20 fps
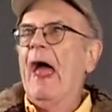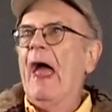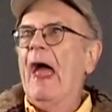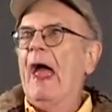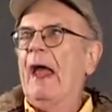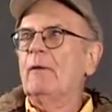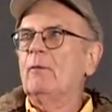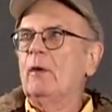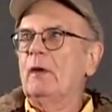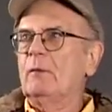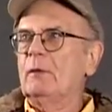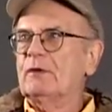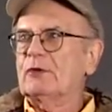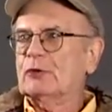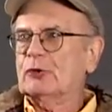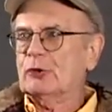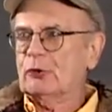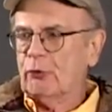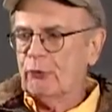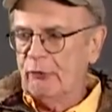And we would
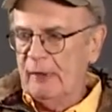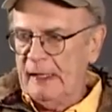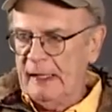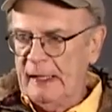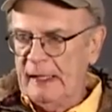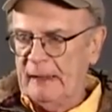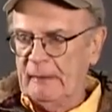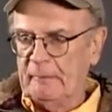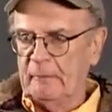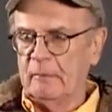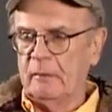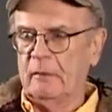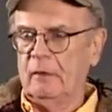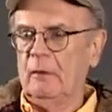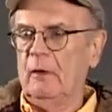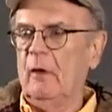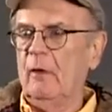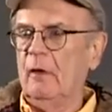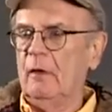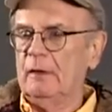scream
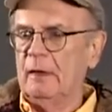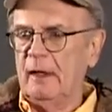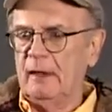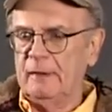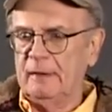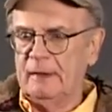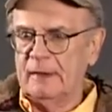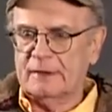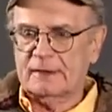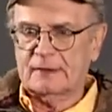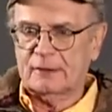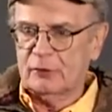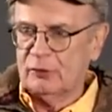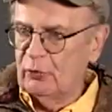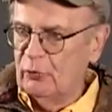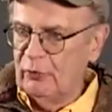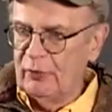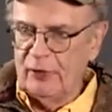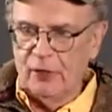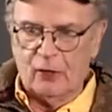in this
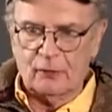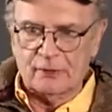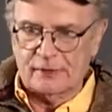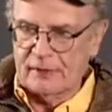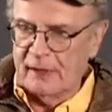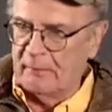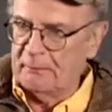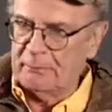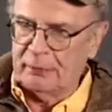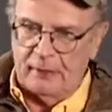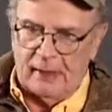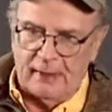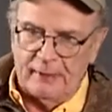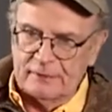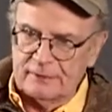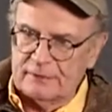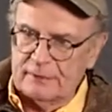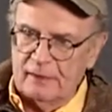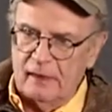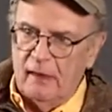studio
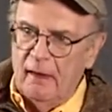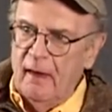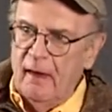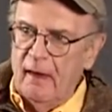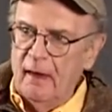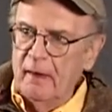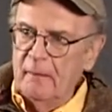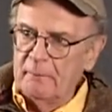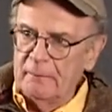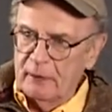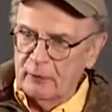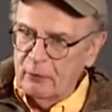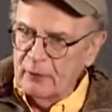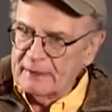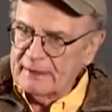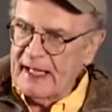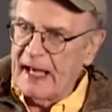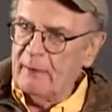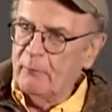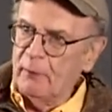someplace
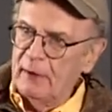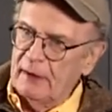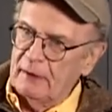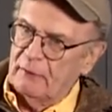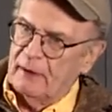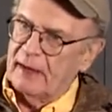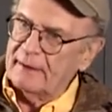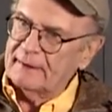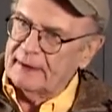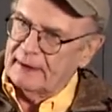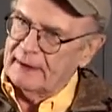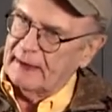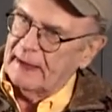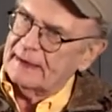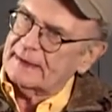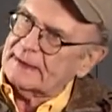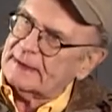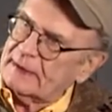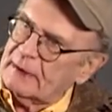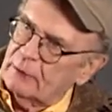because that would get the
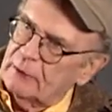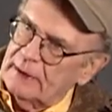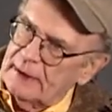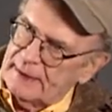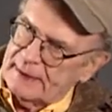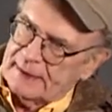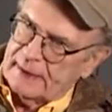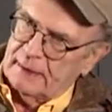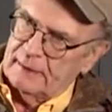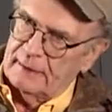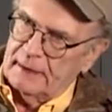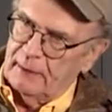kids to listen.